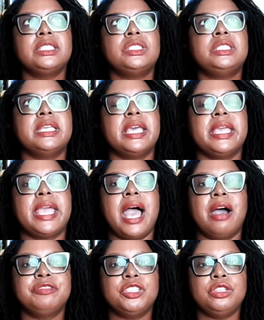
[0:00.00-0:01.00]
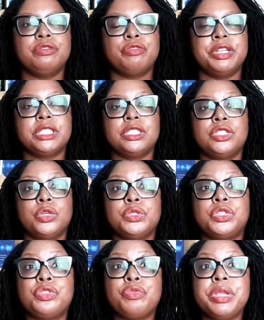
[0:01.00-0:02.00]
day, after you've written
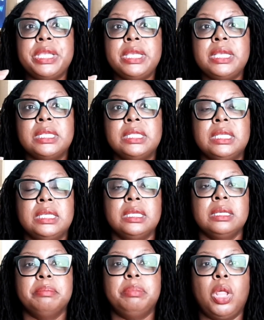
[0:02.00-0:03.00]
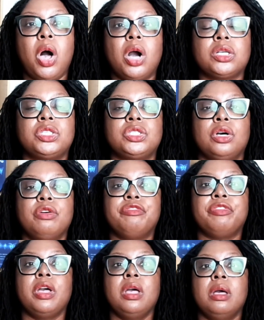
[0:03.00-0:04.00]
those 3 blocks of